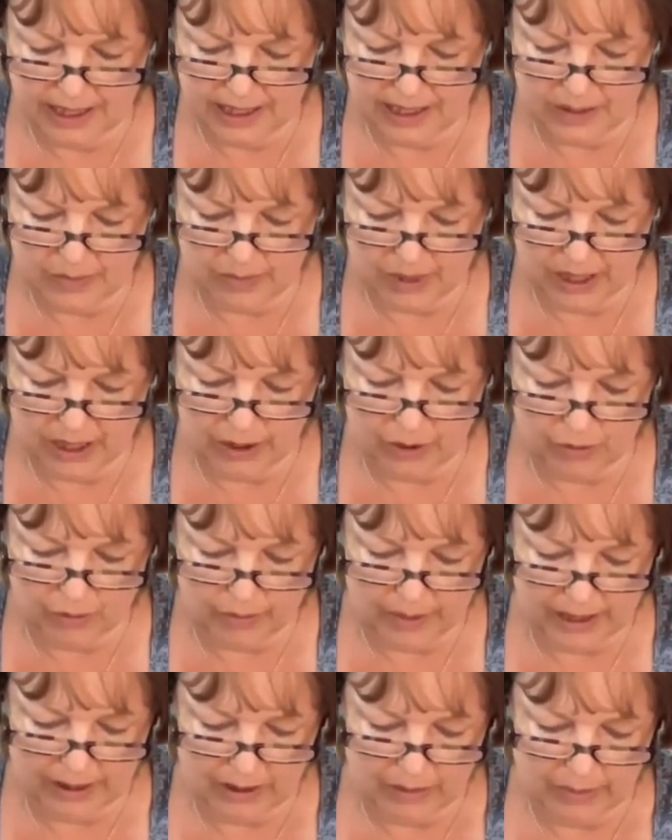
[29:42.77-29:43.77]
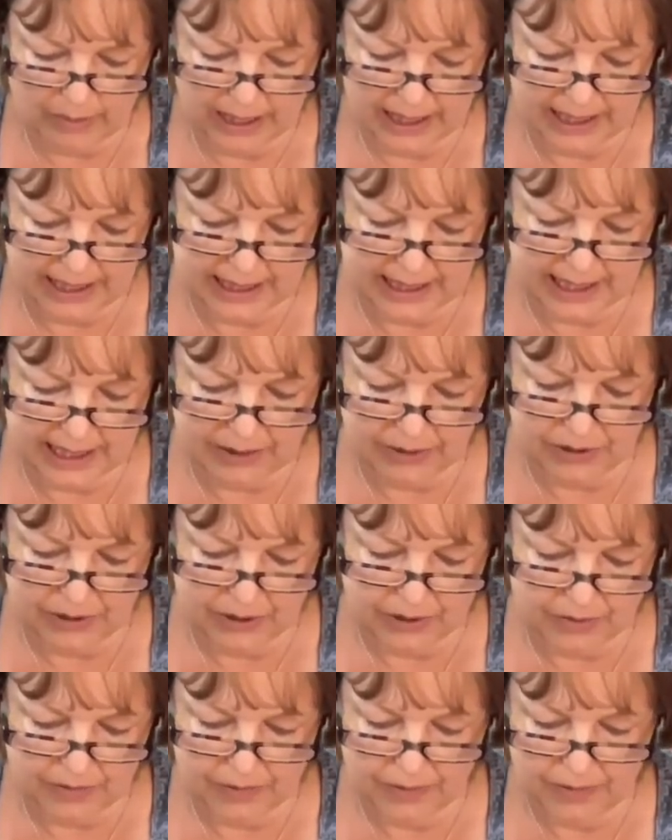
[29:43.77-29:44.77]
to make your mouth plate out of.